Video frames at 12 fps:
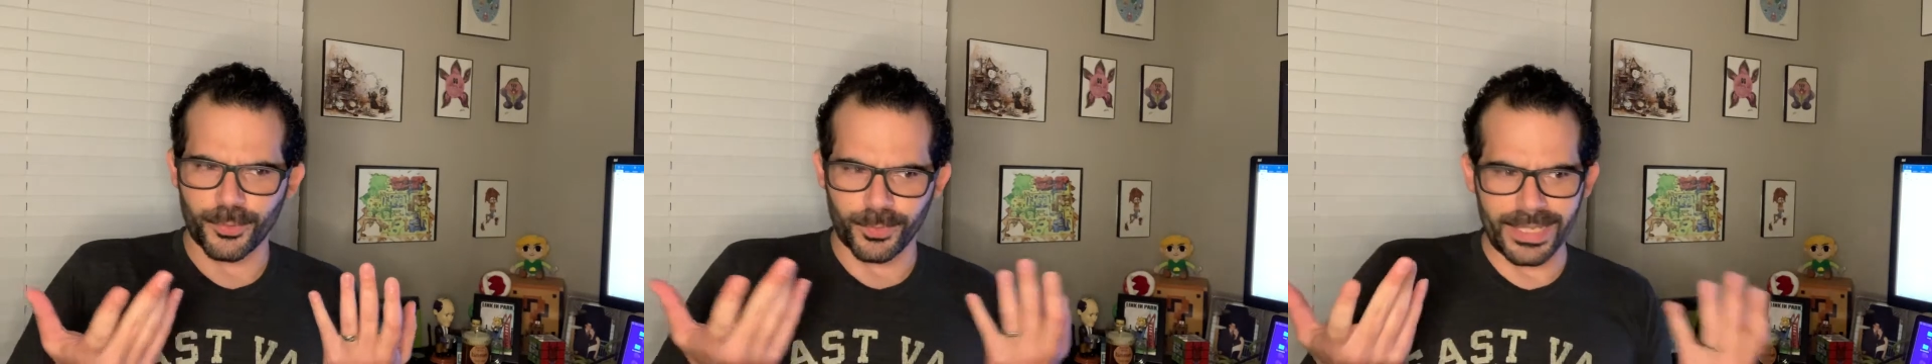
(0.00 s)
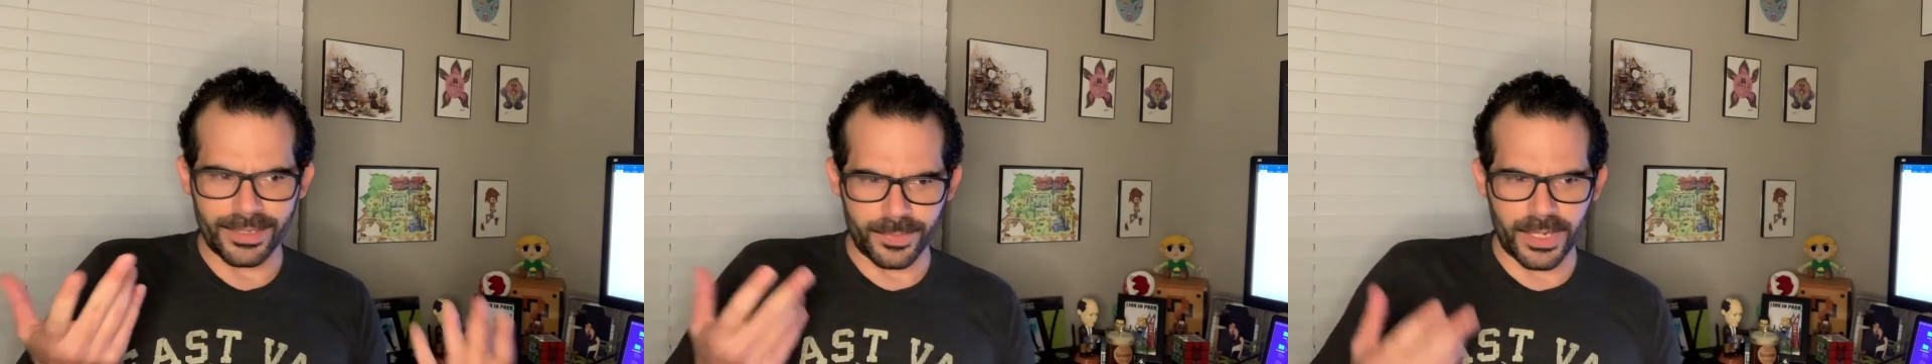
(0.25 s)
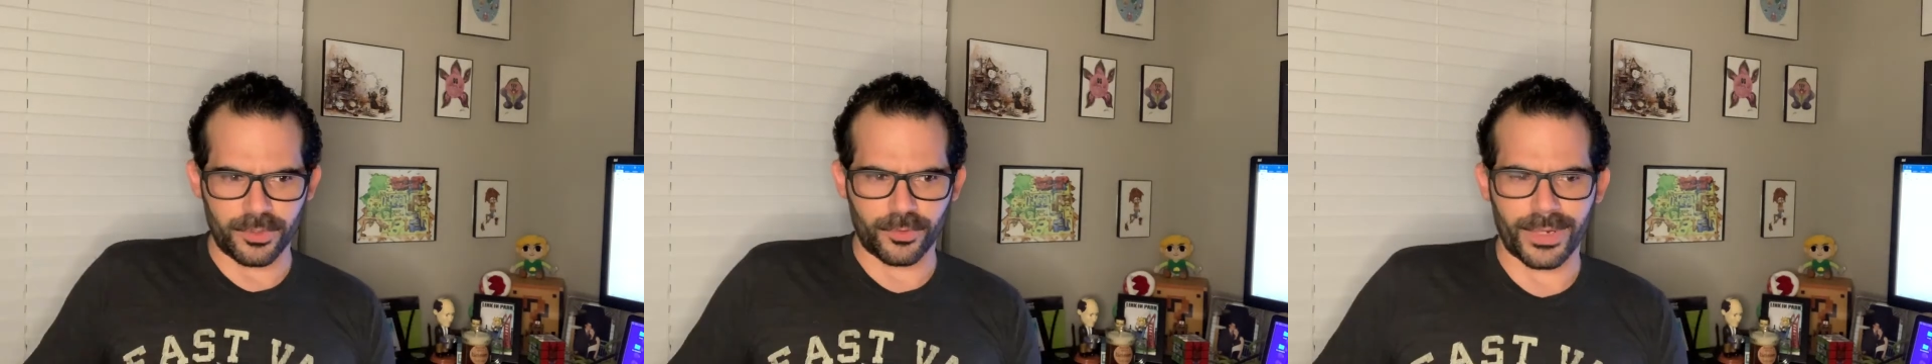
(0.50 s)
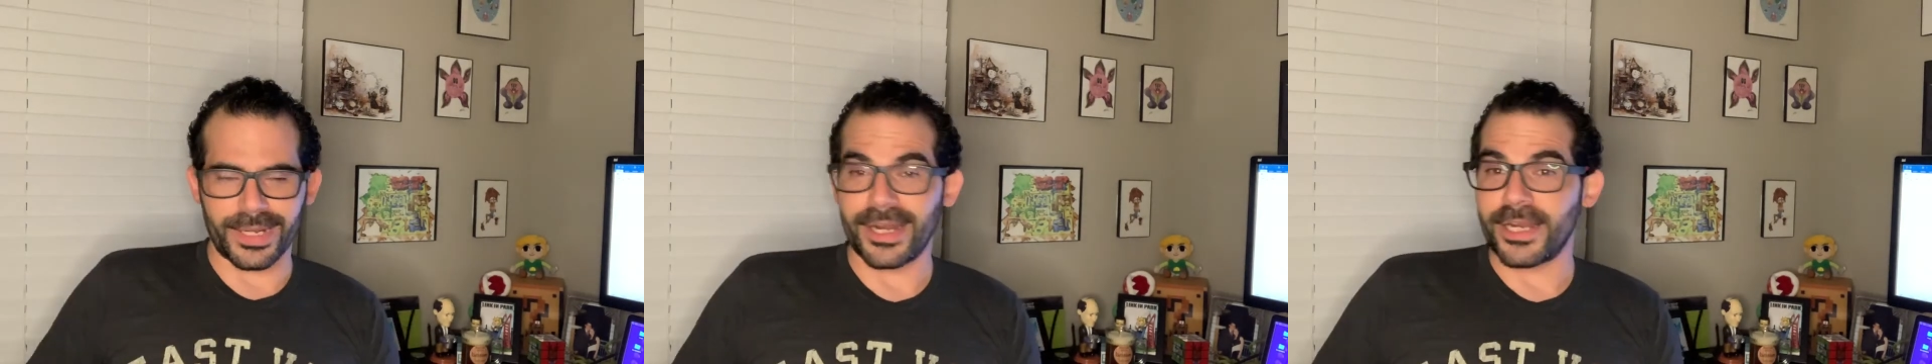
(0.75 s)
read middle
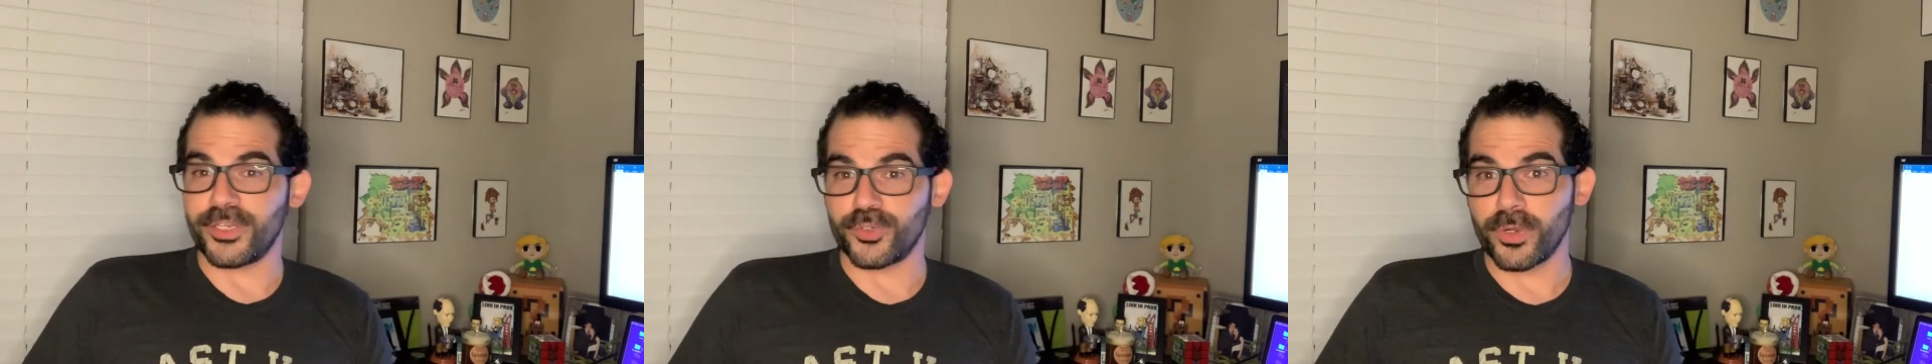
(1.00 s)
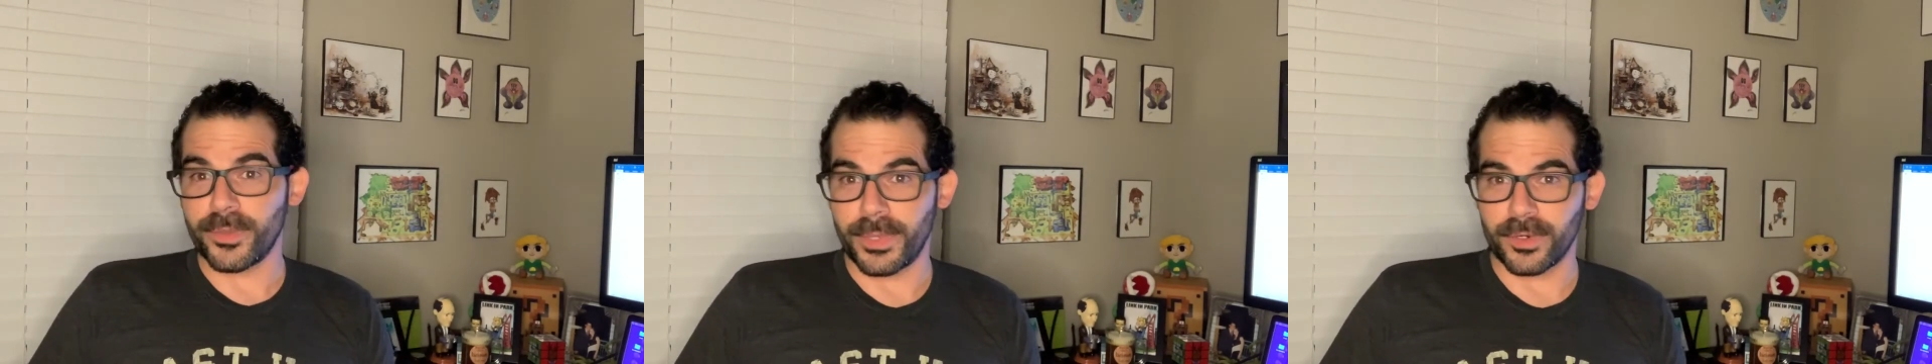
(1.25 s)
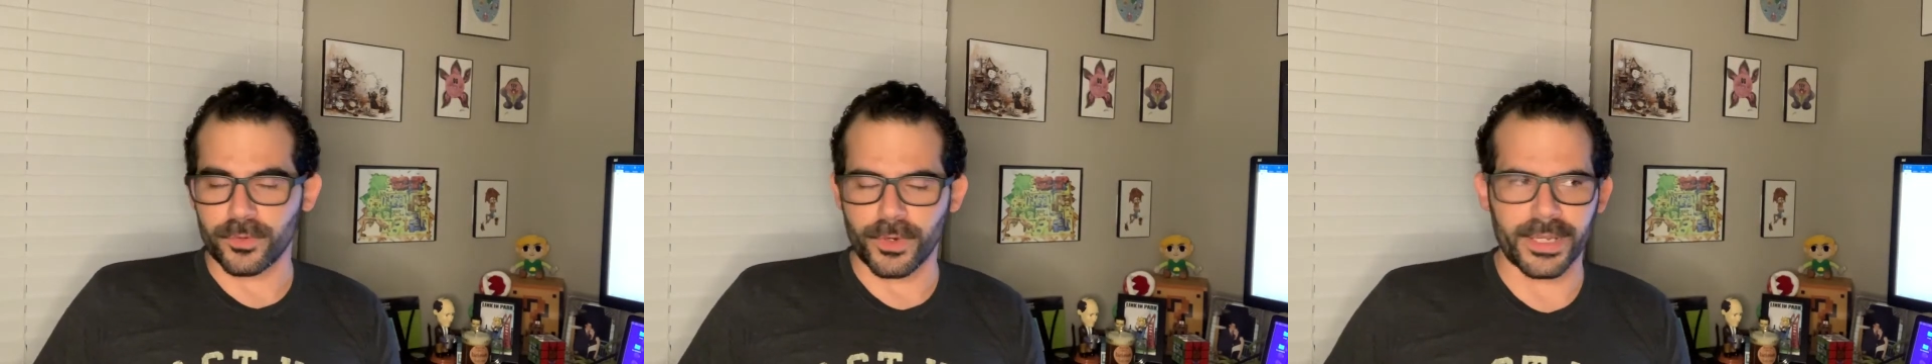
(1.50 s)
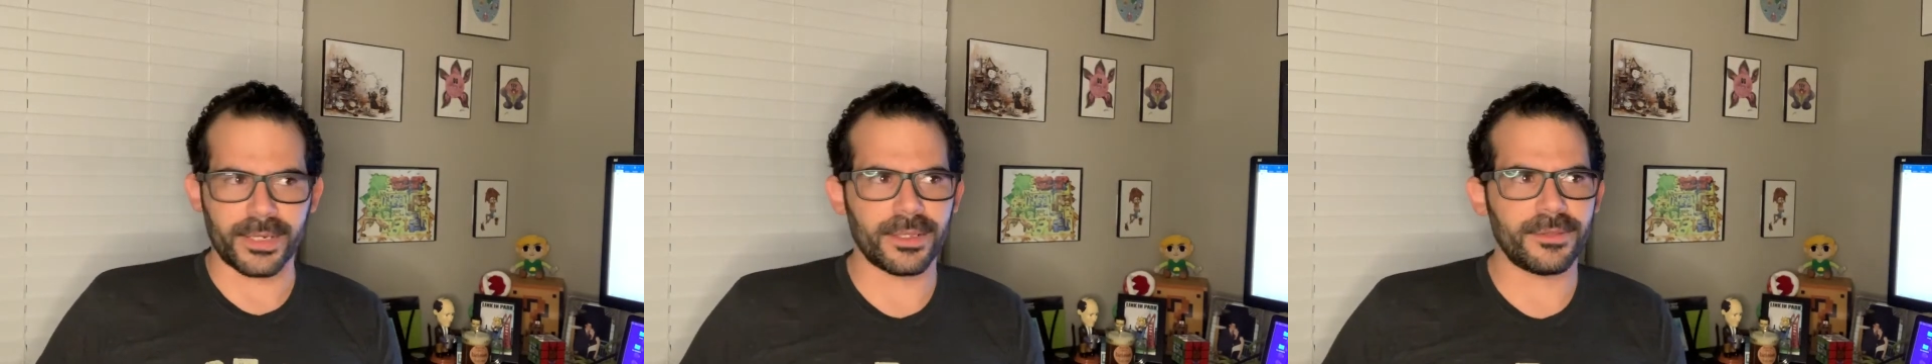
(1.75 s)
grade and enjoy middle
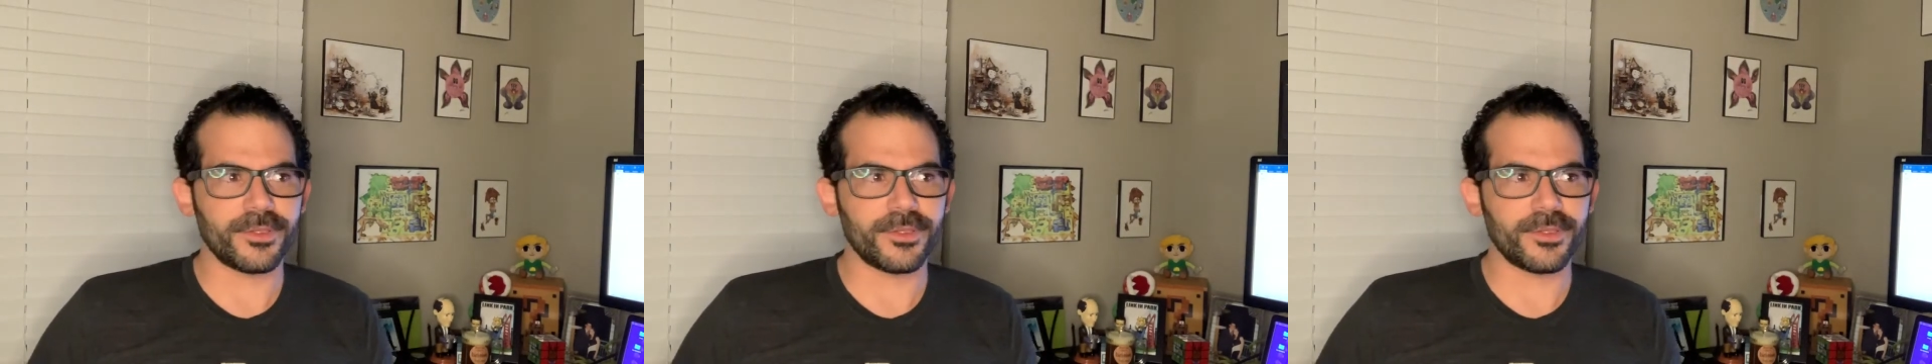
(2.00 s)
grade.